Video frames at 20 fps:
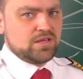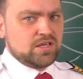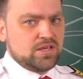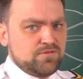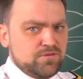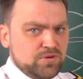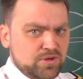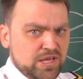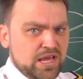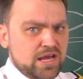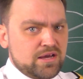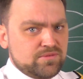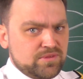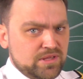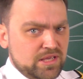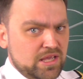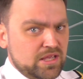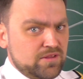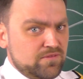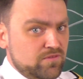If you count
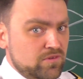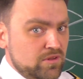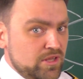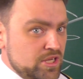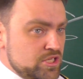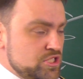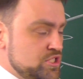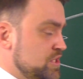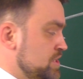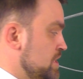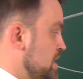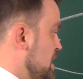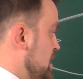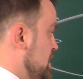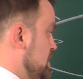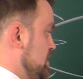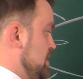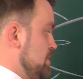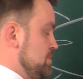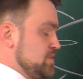the inflation,
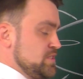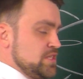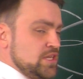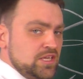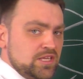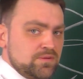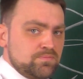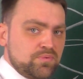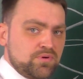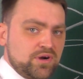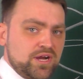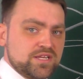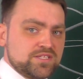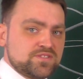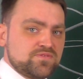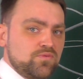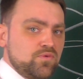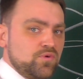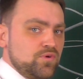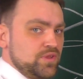the ticket
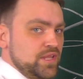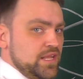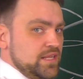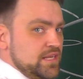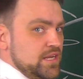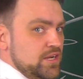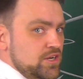price for that